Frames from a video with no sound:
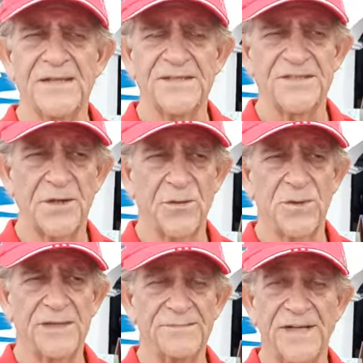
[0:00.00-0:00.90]
So
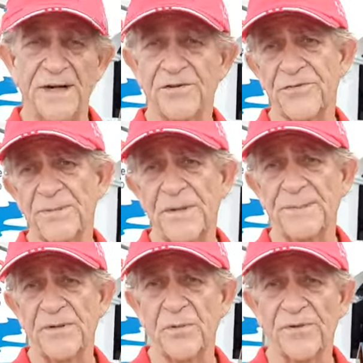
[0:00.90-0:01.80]
10-hour trip
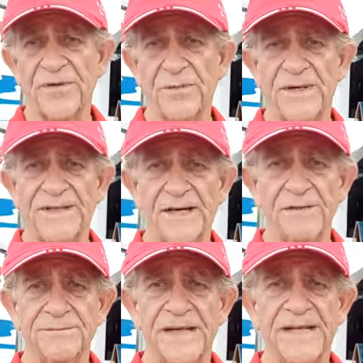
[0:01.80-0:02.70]
might be worth it right
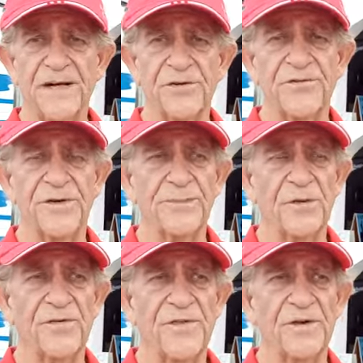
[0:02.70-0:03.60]
now. 8-hour trip
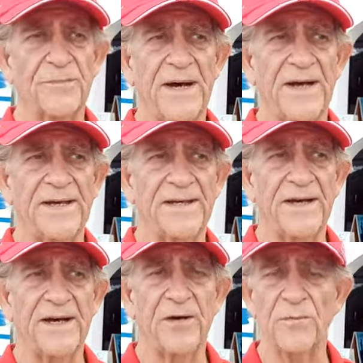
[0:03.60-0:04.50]
over there
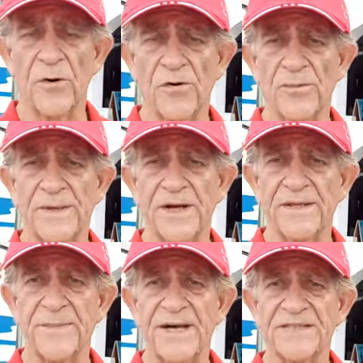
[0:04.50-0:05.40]
by El Morro, behind
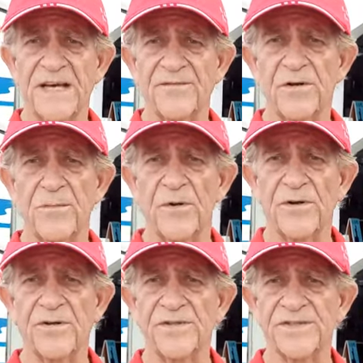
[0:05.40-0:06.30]
the backside of El
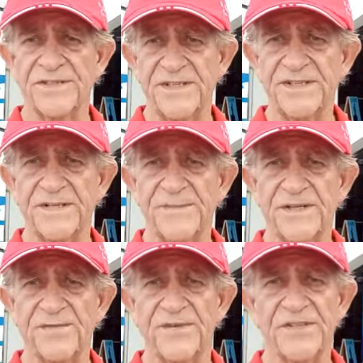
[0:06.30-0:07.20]
Morro. There's seeing some
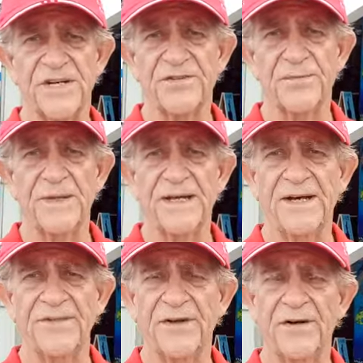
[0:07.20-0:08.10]
sailfish, not too many
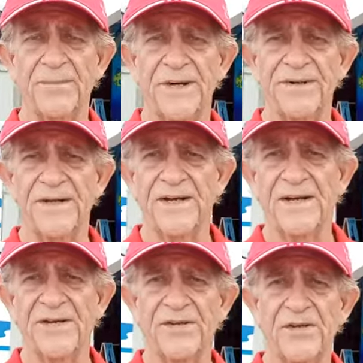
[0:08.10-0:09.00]
out there, but
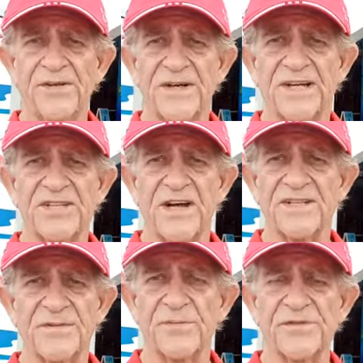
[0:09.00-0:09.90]
you know, you got a shot at
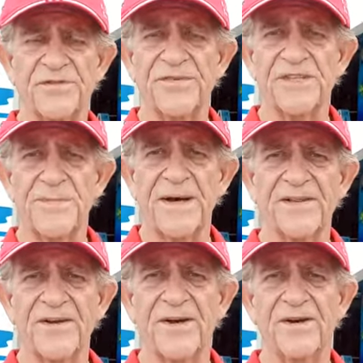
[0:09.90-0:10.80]
some rooster fish back
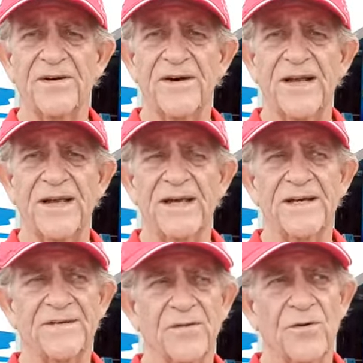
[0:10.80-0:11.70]
there,
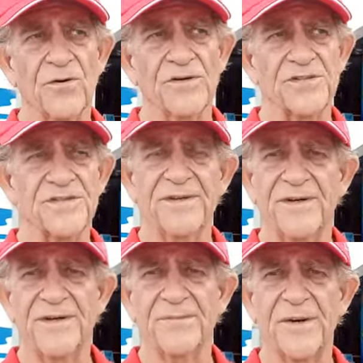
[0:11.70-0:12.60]
and of course,
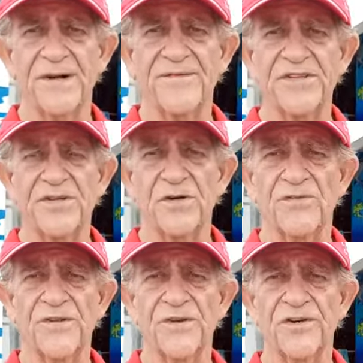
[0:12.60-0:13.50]
bottom fishing
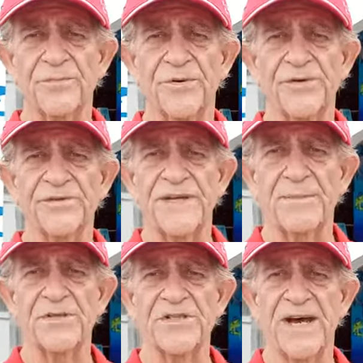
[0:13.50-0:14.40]
over there could produce
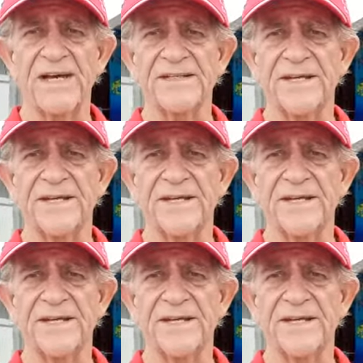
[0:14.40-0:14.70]
amberjacks.